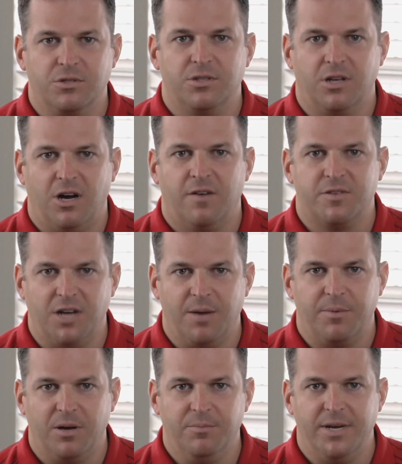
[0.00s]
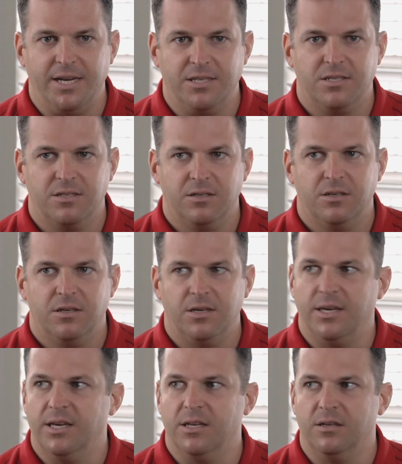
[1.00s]
the golf shop on base
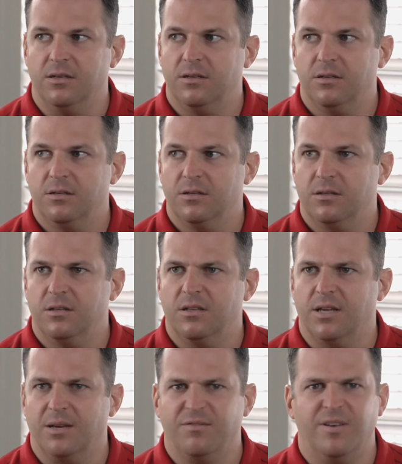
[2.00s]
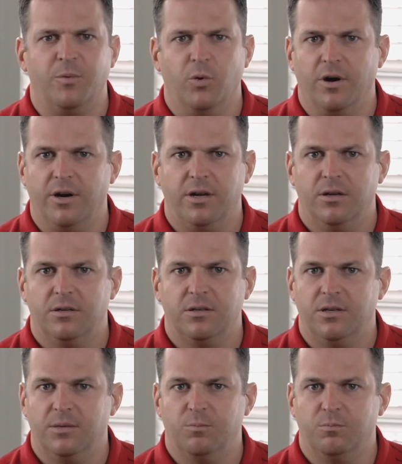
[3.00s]
in like February.
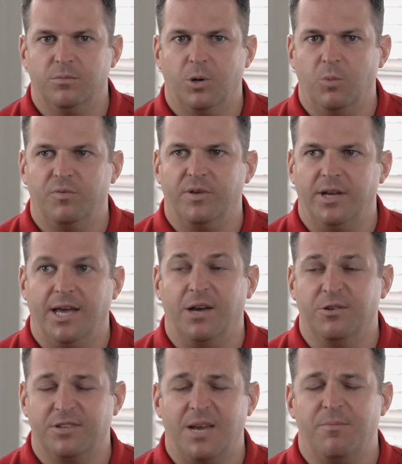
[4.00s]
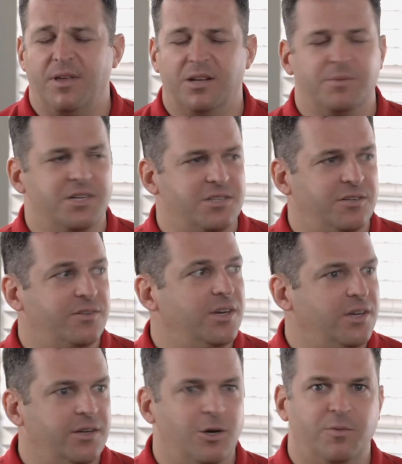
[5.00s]
Hopefully, I kept thinking to myself,
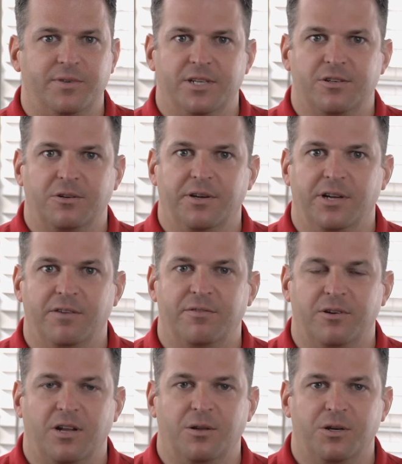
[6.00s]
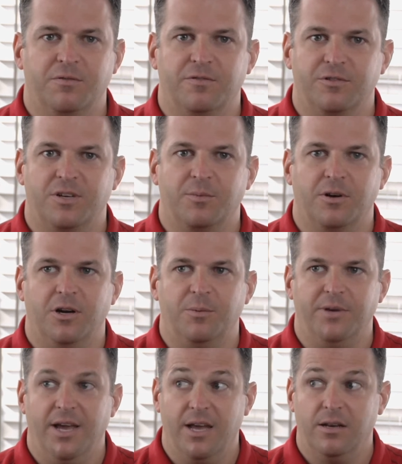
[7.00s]
hopefully it's early enough. They're not looking for summer help
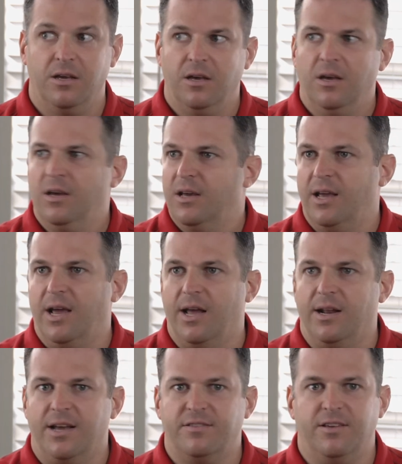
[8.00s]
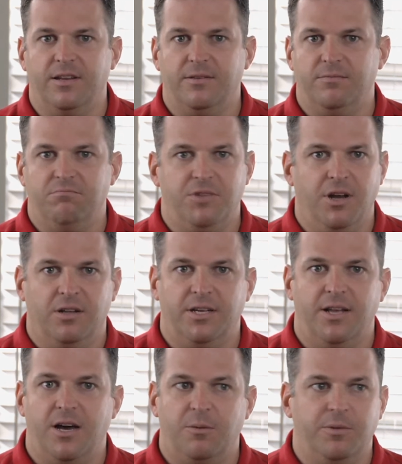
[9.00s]
yet. And I said, do y'all need
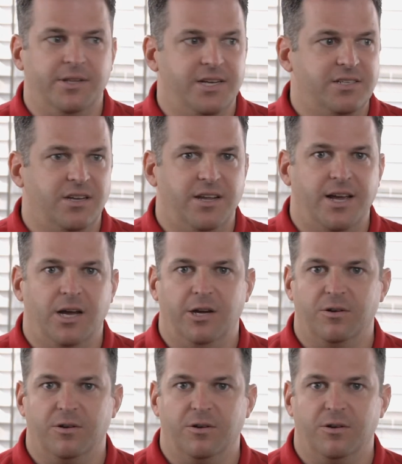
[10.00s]
help? And they said, yeah,